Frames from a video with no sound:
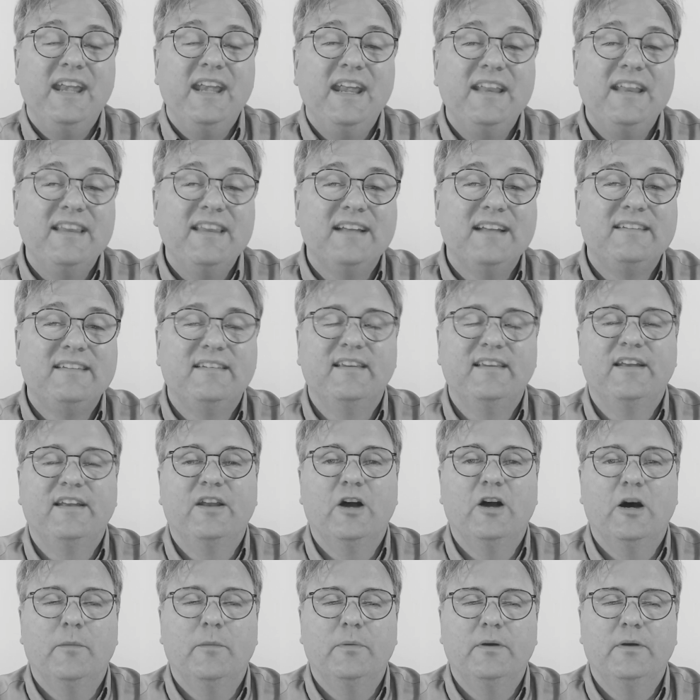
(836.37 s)
In that
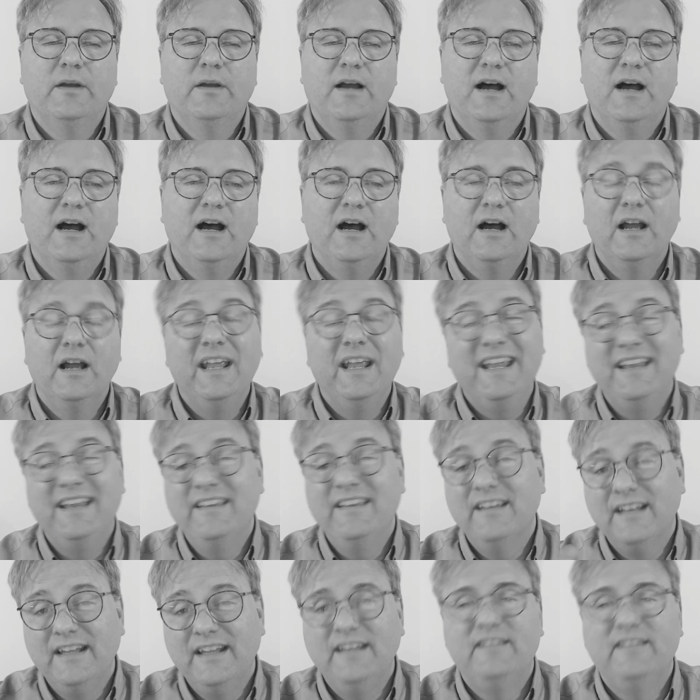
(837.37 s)
setup, uh,
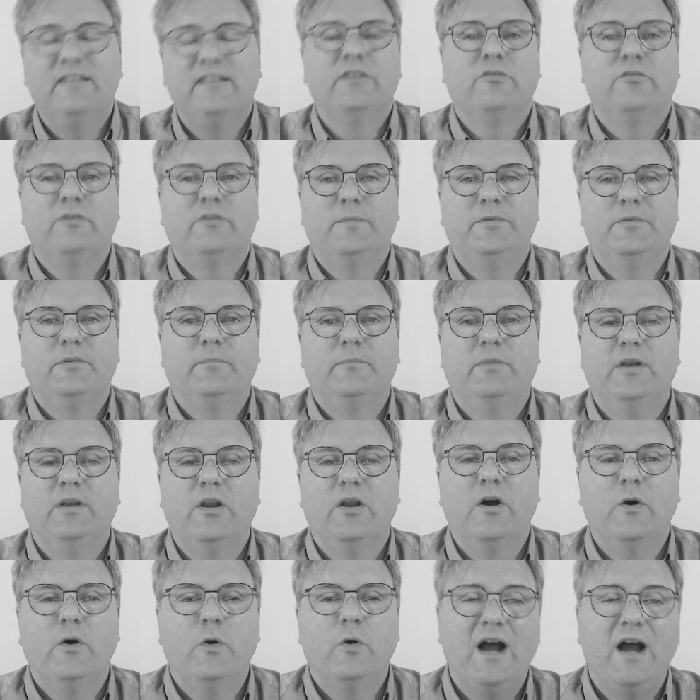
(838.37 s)
in the links description
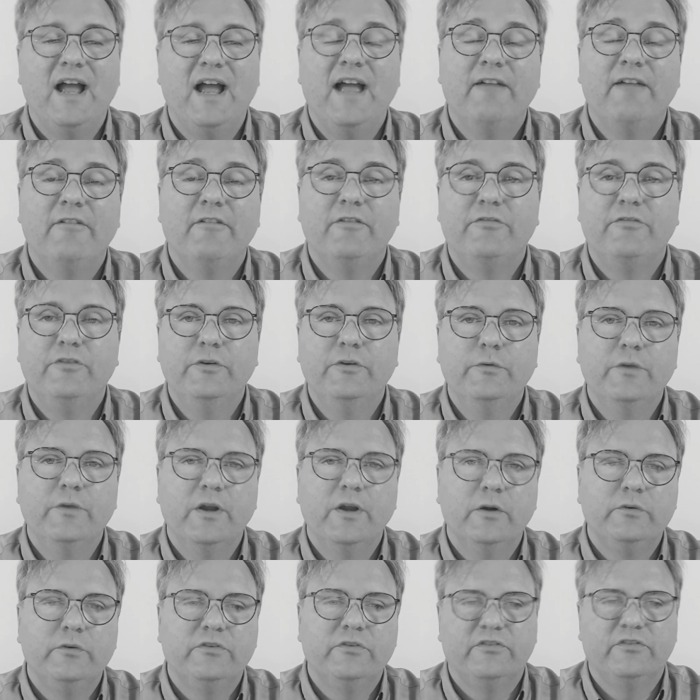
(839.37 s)
below, I have a few
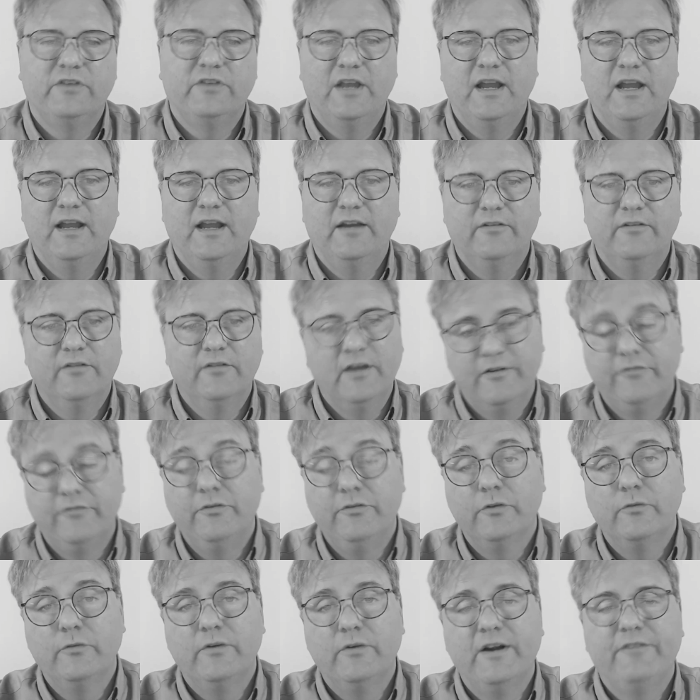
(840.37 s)
notes, uh, a
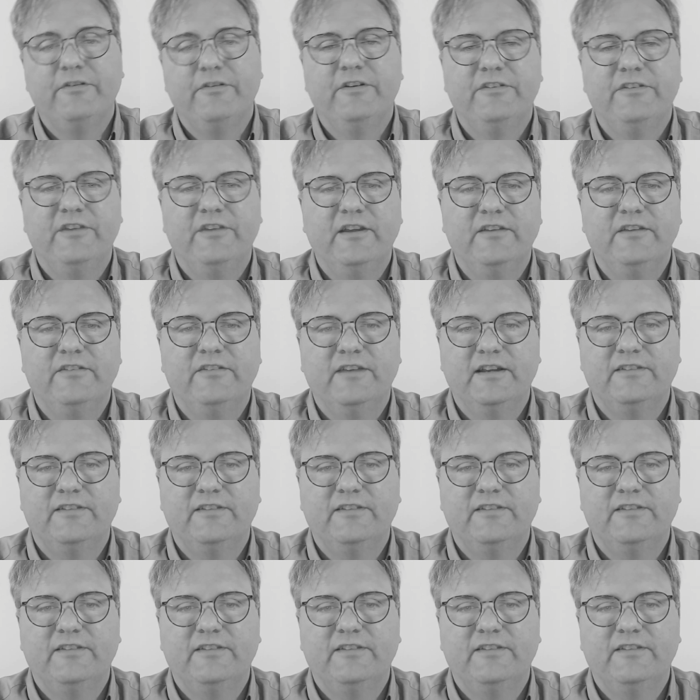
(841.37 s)
few references.